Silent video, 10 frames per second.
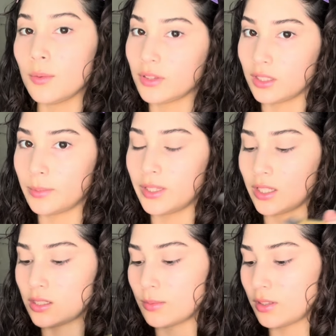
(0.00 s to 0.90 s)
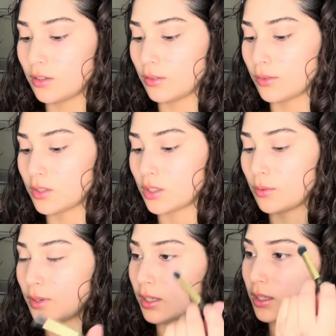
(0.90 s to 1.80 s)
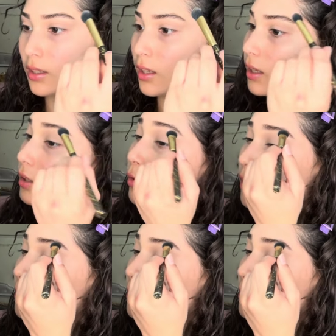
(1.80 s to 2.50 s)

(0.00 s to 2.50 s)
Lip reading: with the tip of this one, you're going to go in the cream